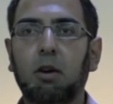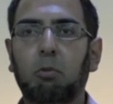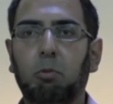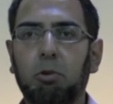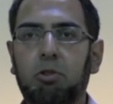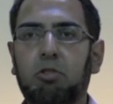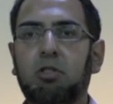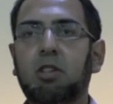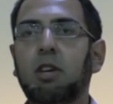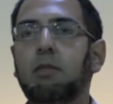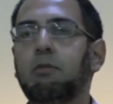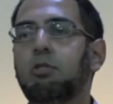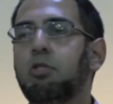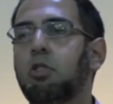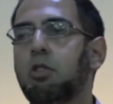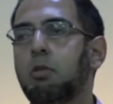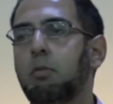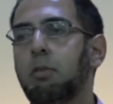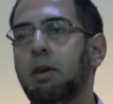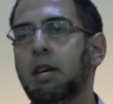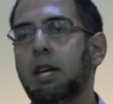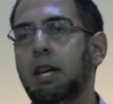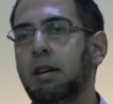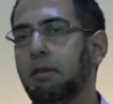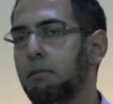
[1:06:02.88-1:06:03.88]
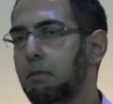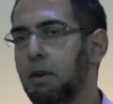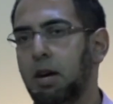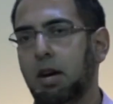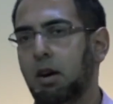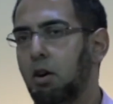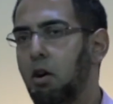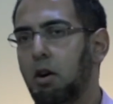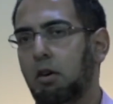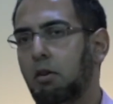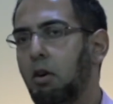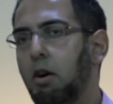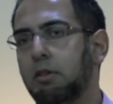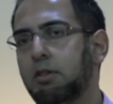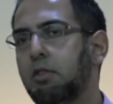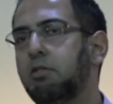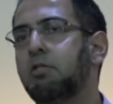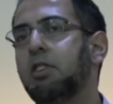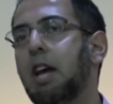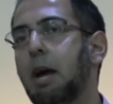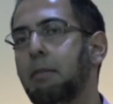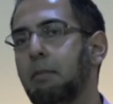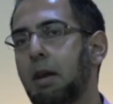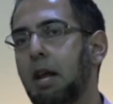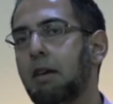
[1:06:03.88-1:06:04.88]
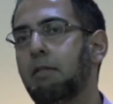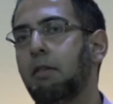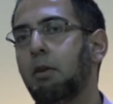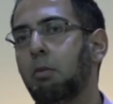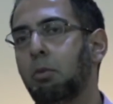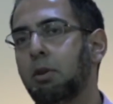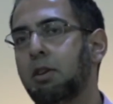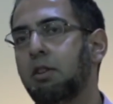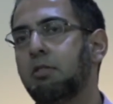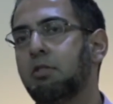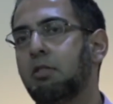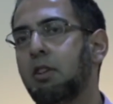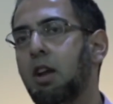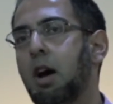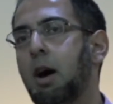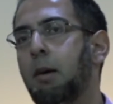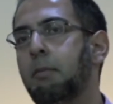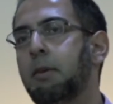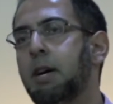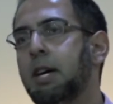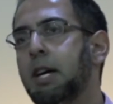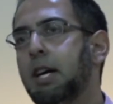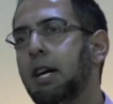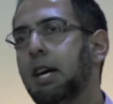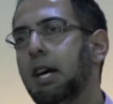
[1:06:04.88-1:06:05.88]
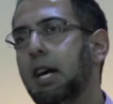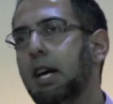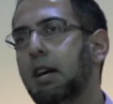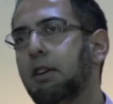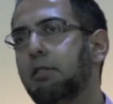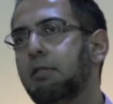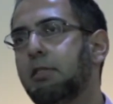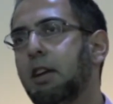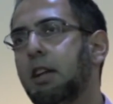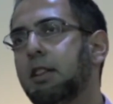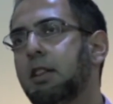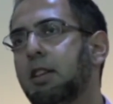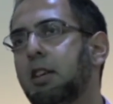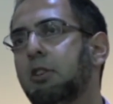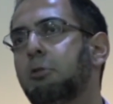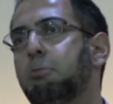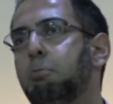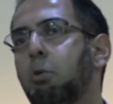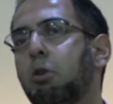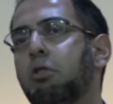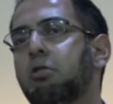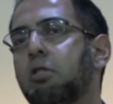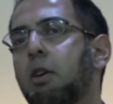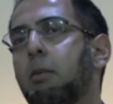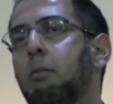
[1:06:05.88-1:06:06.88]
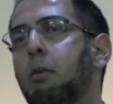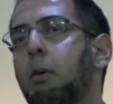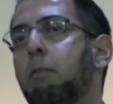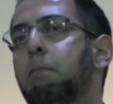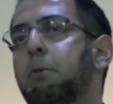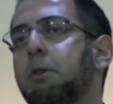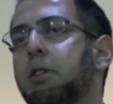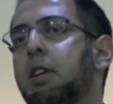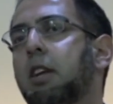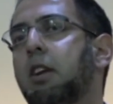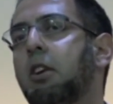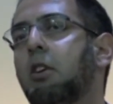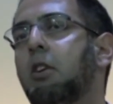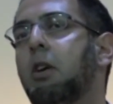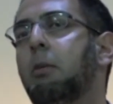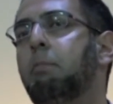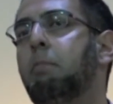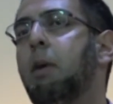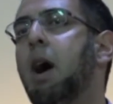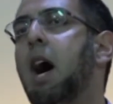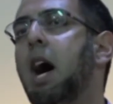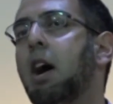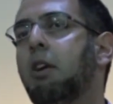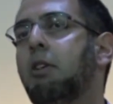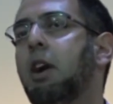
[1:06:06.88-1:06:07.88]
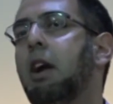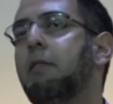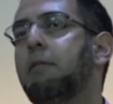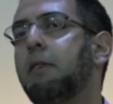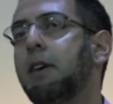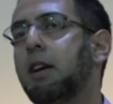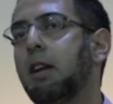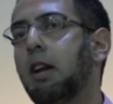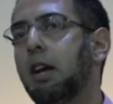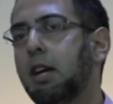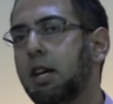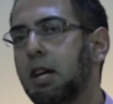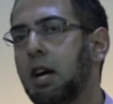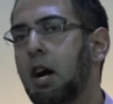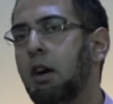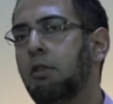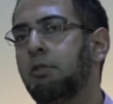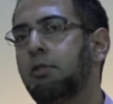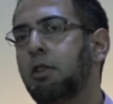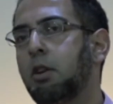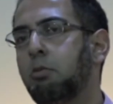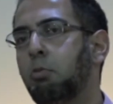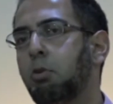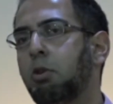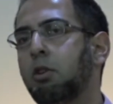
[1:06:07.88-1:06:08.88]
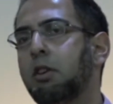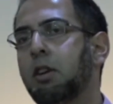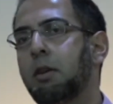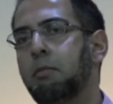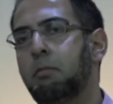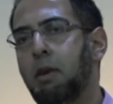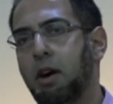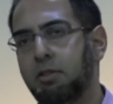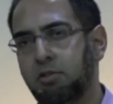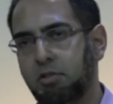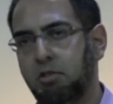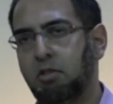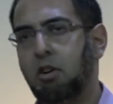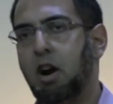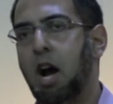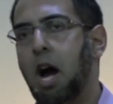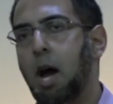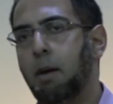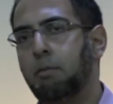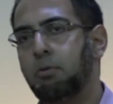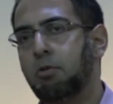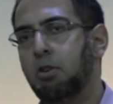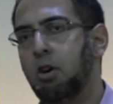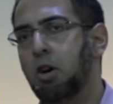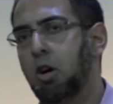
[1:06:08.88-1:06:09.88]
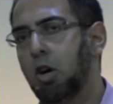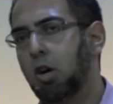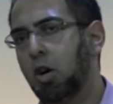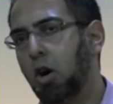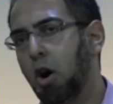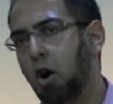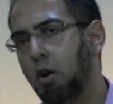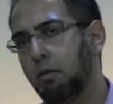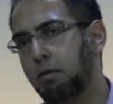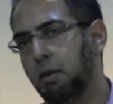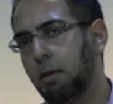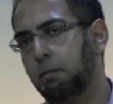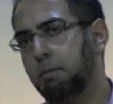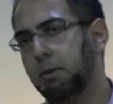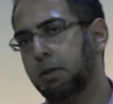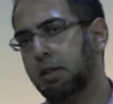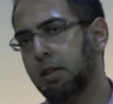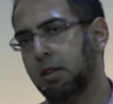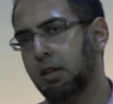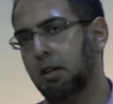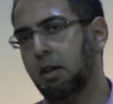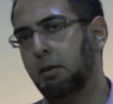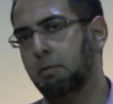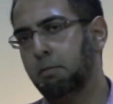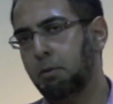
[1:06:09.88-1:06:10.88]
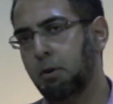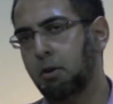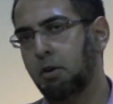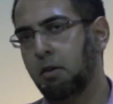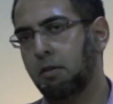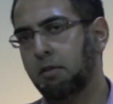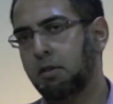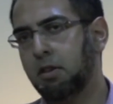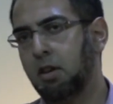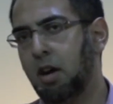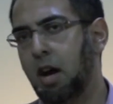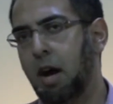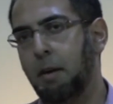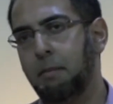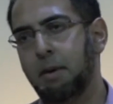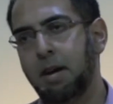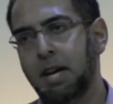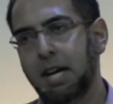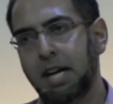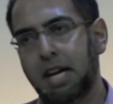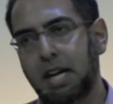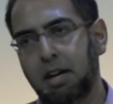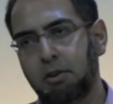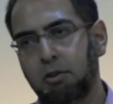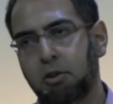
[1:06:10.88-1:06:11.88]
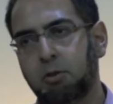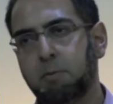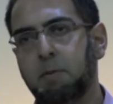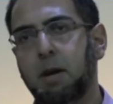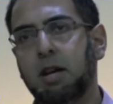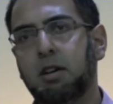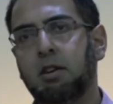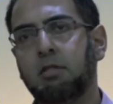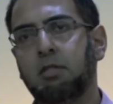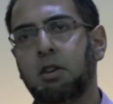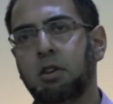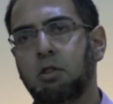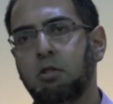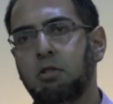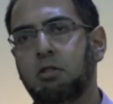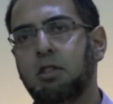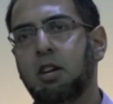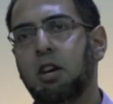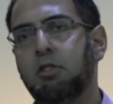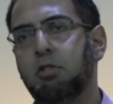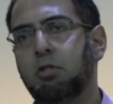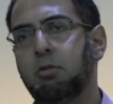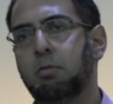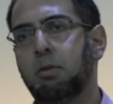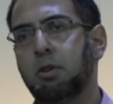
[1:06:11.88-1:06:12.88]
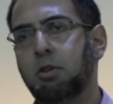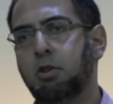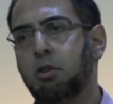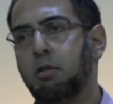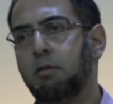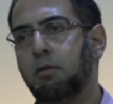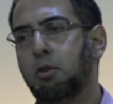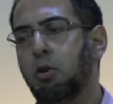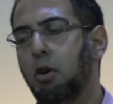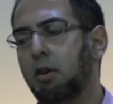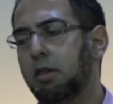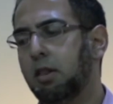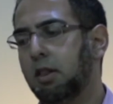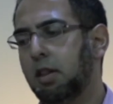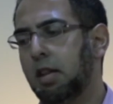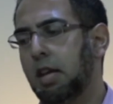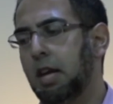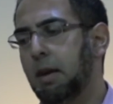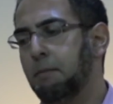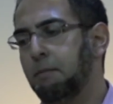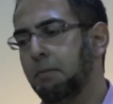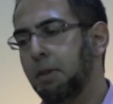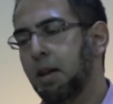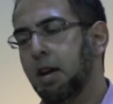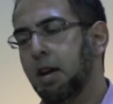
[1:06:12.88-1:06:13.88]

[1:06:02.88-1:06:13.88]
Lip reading: which seems to be on the same level with Islam, is that these books are more particular biographical accounts that were written by scribes over a particular period of time. In respect of the New Testament, you've got the